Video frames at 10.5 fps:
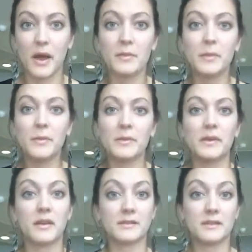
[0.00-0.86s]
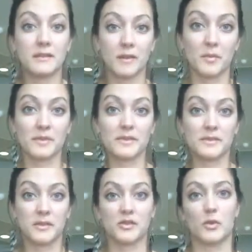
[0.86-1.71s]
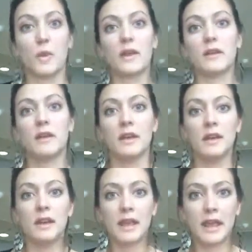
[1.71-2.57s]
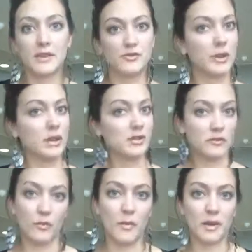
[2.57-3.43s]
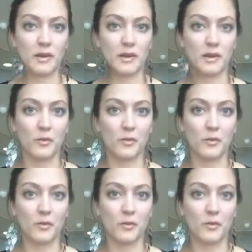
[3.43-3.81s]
probably because it encompasses such a wide age range of women.